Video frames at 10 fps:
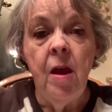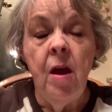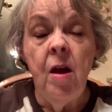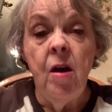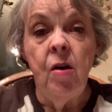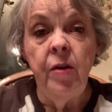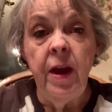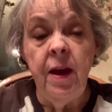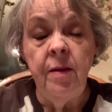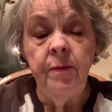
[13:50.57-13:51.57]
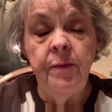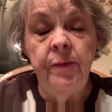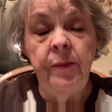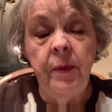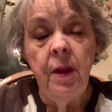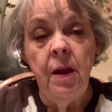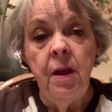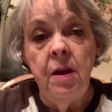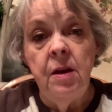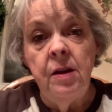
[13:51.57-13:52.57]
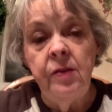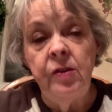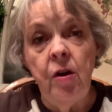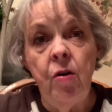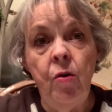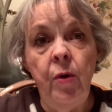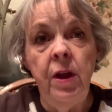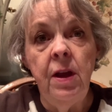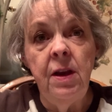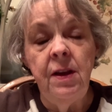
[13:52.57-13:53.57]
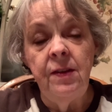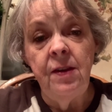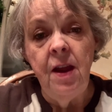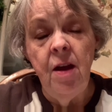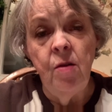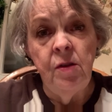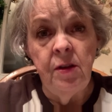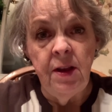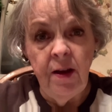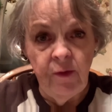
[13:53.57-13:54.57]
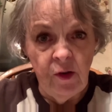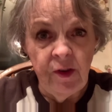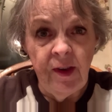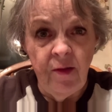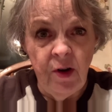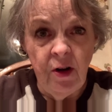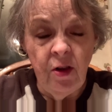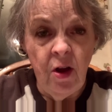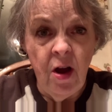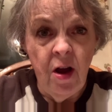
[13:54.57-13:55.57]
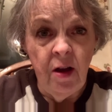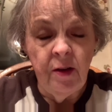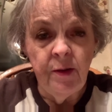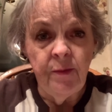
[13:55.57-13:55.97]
okay, so it is now a little after 7 o'clock.